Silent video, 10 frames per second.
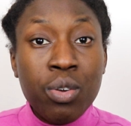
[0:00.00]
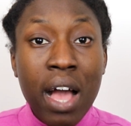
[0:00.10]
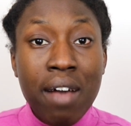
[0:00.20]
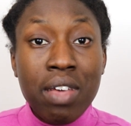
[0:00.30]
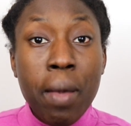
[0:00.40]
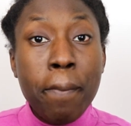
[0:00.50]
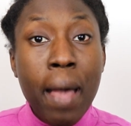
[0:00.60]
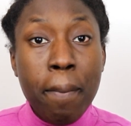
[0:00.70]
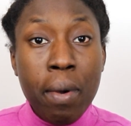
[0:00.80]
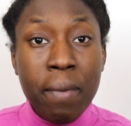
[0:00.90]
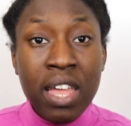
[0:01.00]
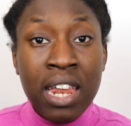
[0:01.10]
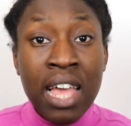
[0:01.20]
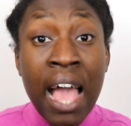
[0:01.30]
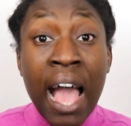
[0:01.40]
do have it,
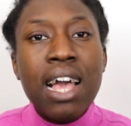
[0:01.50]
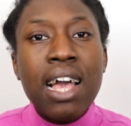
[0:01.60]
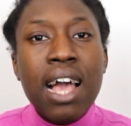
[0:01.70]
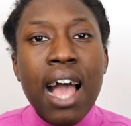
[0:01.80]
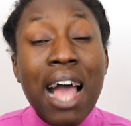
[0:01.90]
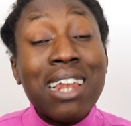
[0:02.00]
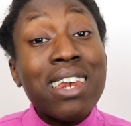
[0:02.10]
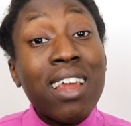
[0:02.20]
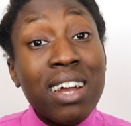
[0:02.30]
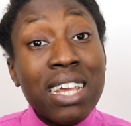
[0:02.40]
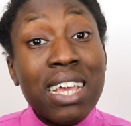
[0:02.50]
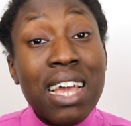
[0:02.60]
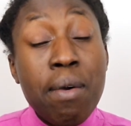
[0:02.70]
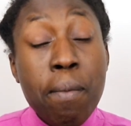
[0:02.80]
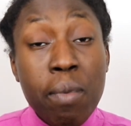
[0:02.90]
peppermint. And
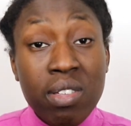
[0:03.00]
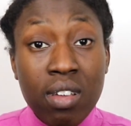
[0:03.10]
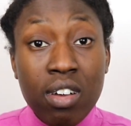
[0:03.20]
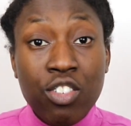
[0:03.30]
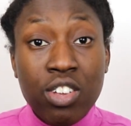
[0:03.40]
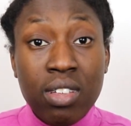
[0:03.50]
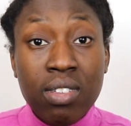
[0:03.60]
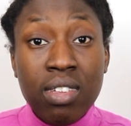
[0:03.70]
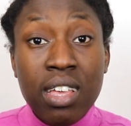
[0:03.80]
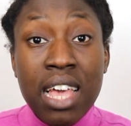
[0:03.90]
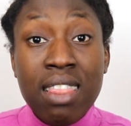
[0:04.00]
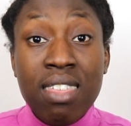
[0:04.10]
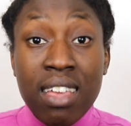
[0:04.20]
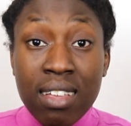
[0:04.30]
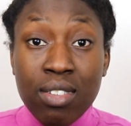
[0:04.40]
like massages,
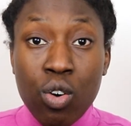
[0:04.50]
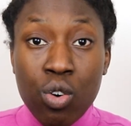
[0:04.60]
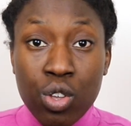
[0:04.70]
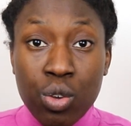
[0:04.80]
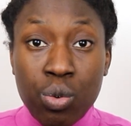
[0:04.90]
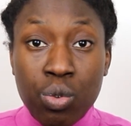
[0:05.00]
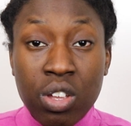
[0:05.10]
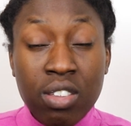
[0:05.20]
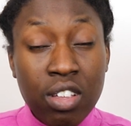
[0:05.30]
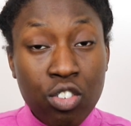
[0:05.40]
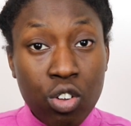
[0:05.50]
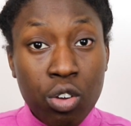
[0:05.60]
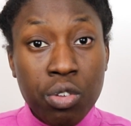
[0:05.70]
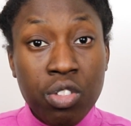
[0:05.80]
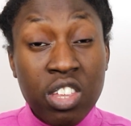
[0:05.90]
these oils, these